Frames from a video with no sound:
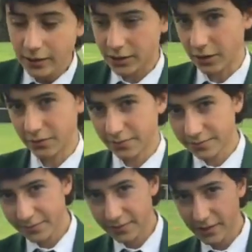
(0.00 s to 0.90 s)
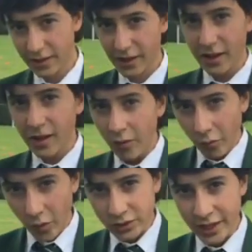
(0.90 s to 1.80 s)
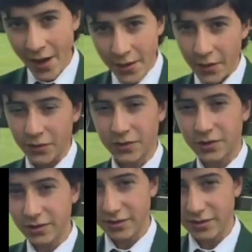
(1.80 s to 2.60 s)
So, we'll see how it goes.